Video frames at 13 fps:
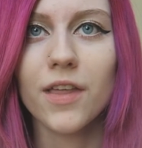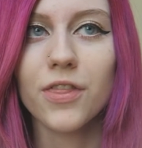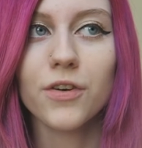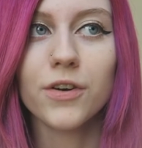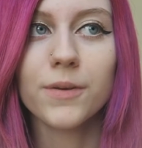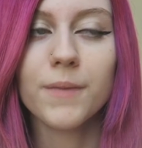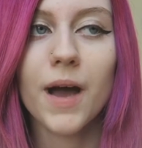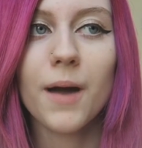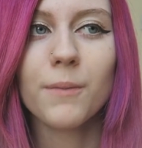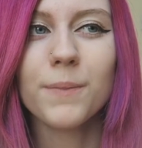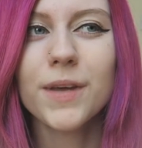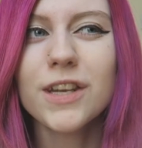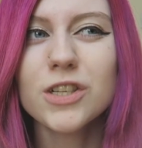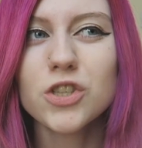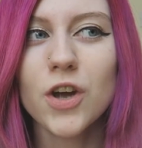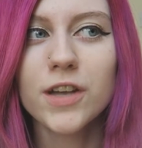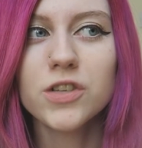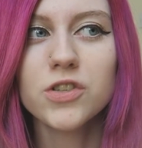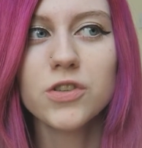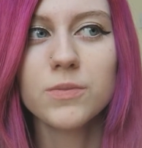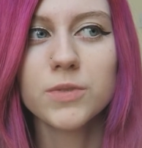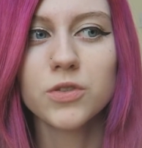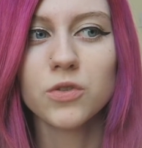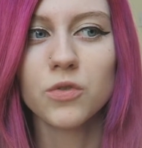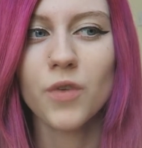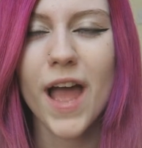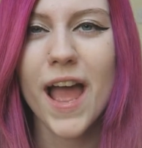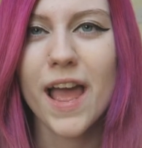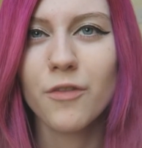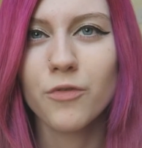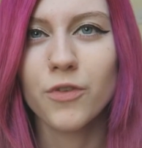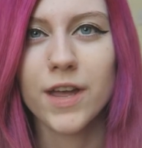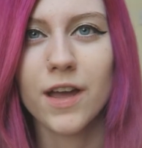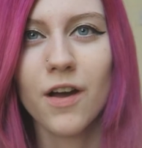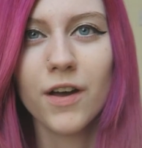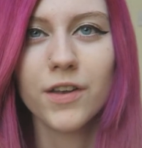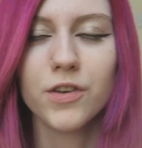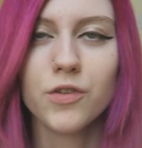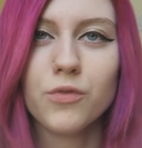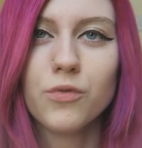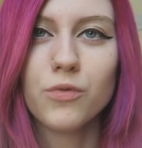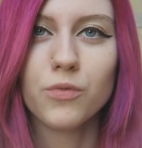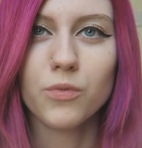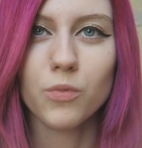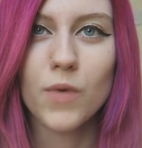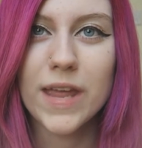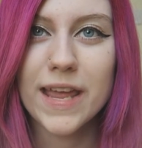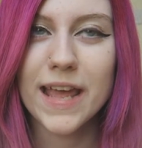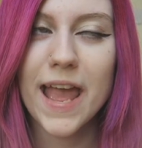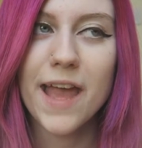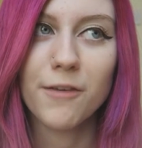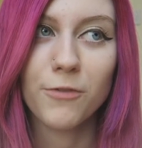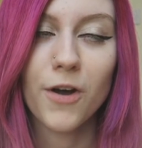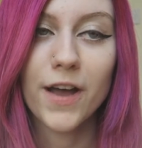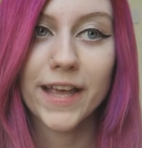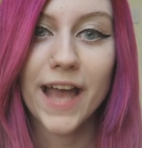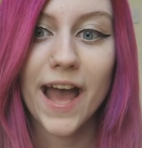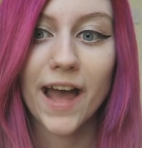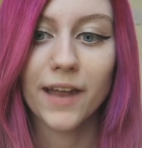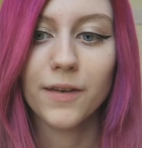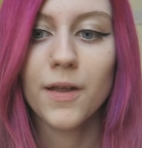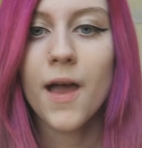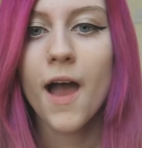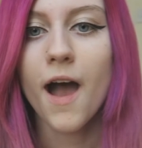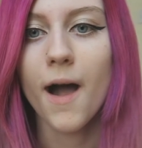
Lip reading: I thought I'm gonna try and do them sort of every kind of week if I can.